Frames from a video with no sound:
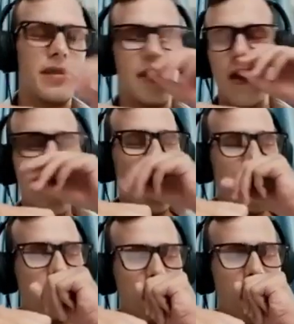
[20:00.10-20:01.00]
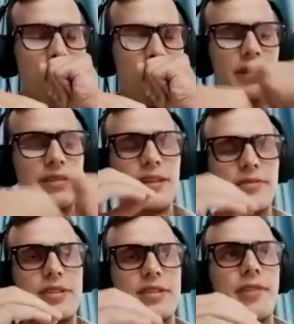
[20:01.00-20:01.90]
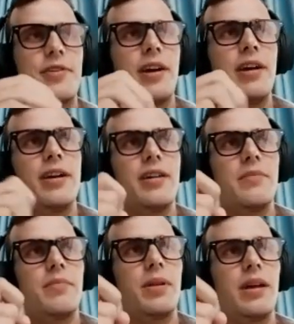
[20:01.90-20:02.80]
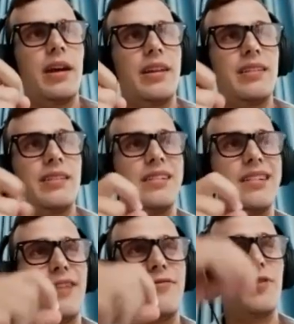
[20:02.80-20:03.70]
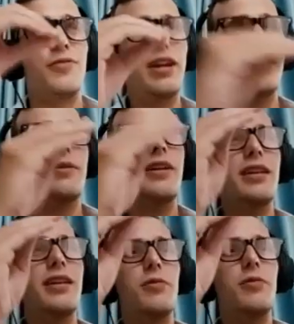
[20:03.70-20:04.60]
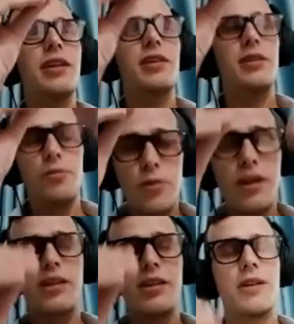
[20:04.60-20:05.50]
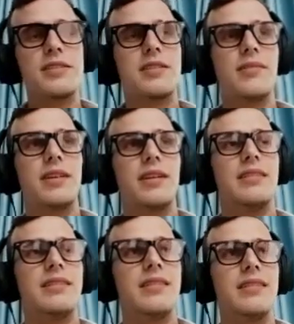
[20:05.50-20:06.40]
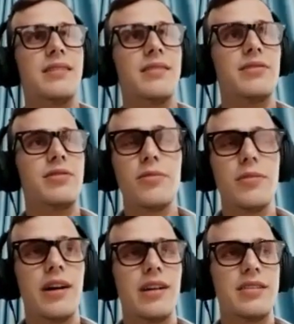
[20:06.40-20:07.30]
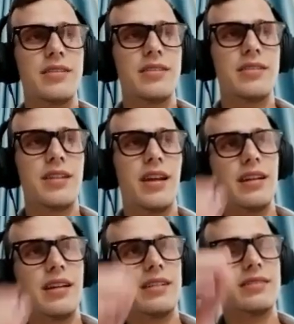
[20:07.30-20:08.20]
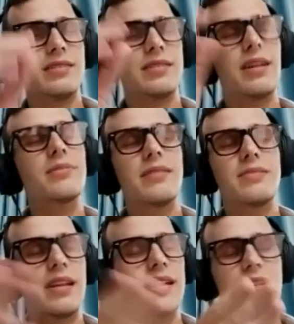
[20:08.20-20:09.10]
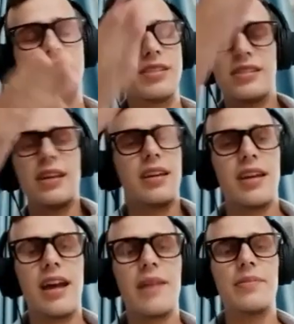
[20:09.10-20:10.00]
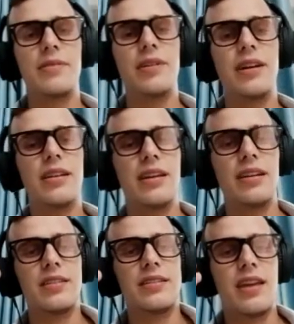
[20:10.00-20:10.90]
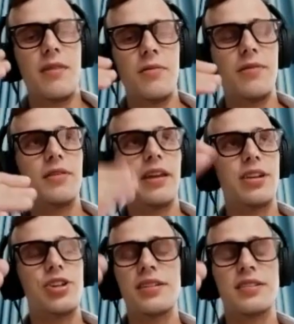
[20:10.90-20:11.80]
and etc., etc. But like, if you really, really, really, really want something too much, like sometimes like it's just not gonna happen, right? Like it's same if you like chase a